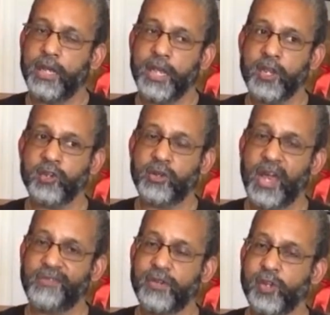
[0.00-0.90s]
in your
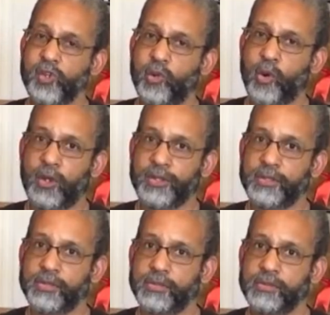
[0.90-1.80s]
life and in your world.
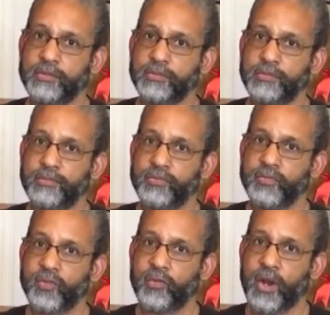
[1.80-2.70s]

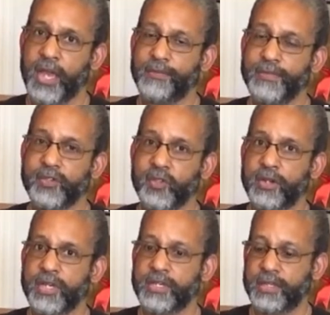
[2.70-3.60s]
Right? So
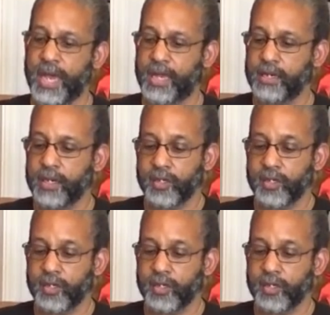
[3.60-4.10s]
there is that.